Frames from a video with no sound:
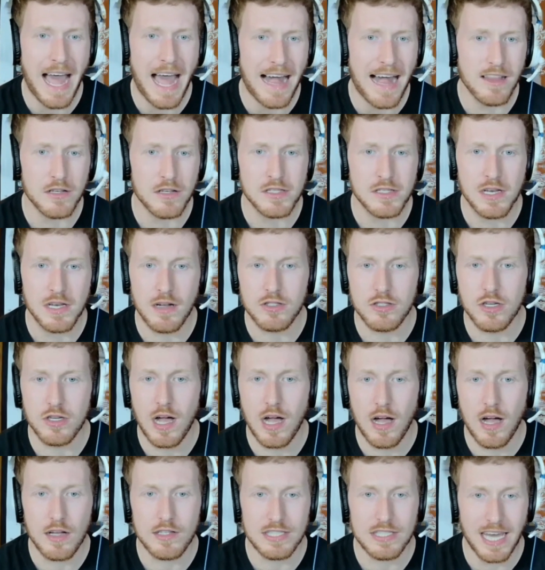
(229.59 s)
Alex
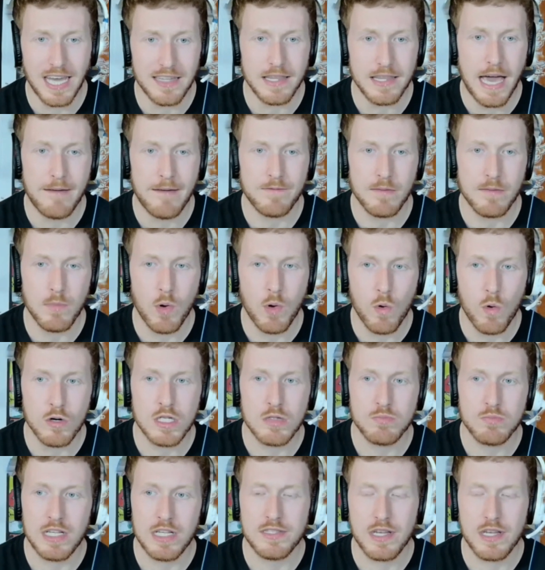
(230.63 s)
Dunlap from
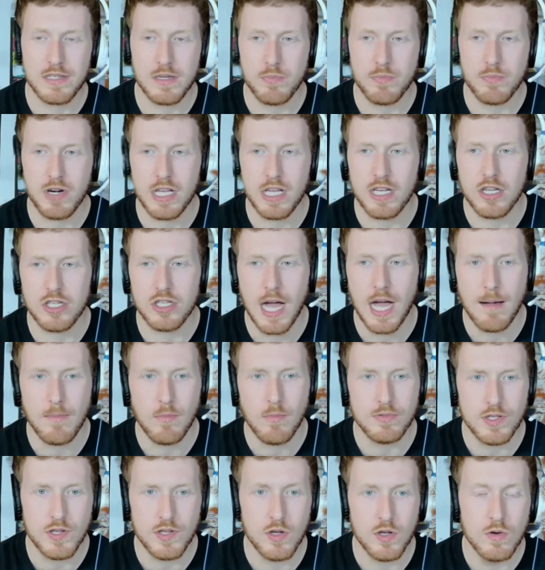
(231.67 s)
Orange Bloods does a pretty good job
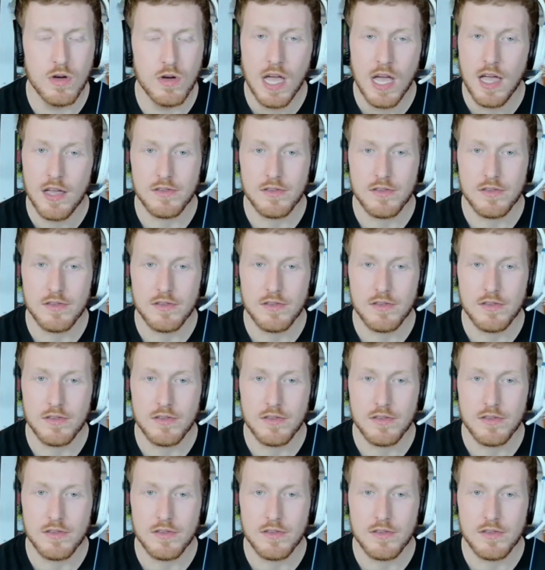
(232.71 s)
too.